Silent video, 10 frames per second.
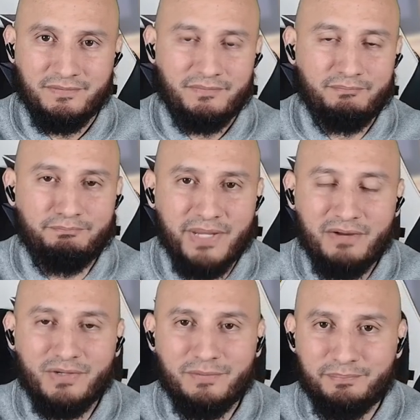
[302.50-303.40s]

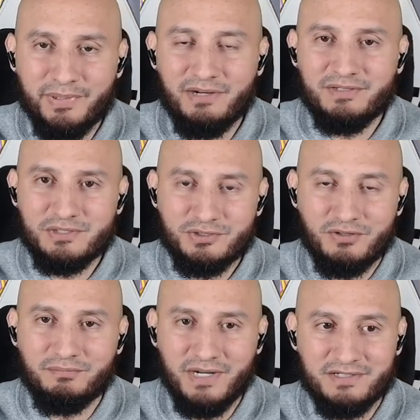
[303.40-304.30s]
Very, very
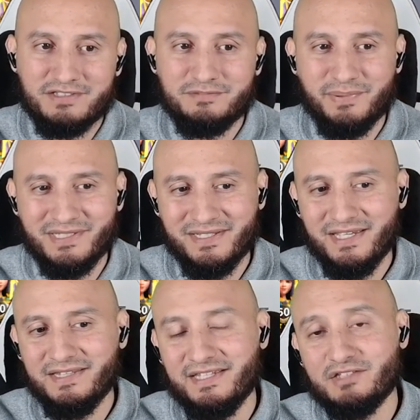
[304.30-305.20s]
strong marches, but
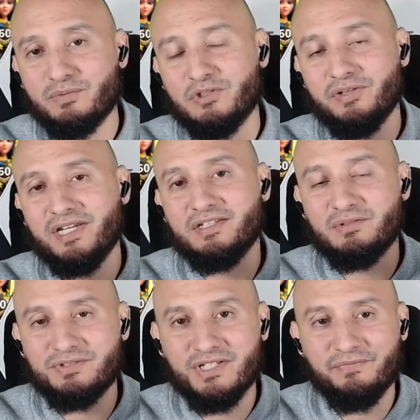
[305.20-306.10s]
again, that's when you're getting
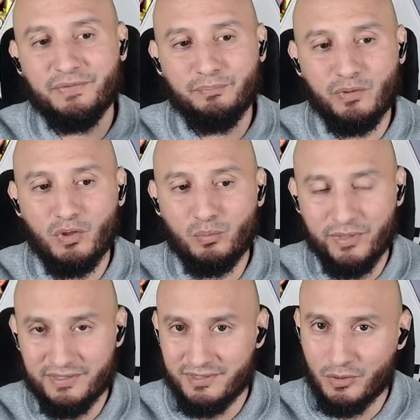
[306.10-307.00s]
yourself involved
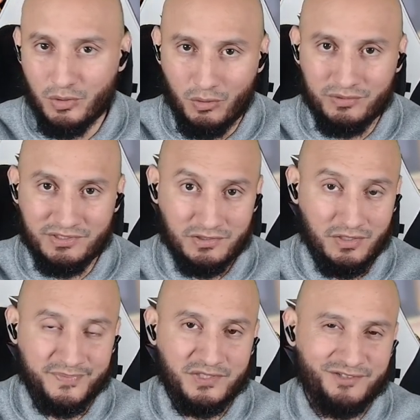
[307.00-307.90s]
with gold
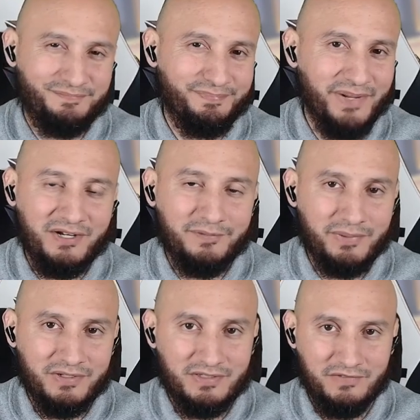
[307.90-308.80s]
sculptures. Very,
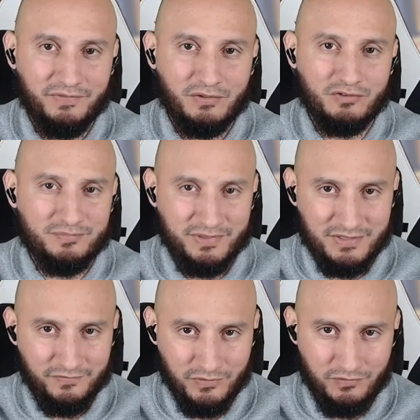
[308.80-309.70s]
very difficult,
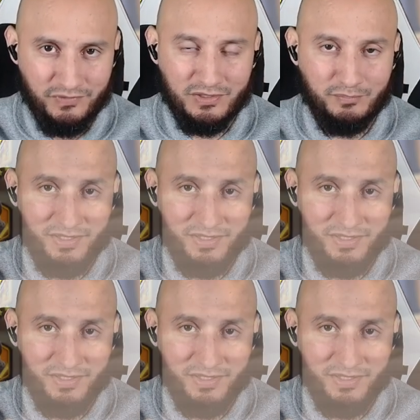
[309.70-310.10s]
especially for a free-to-play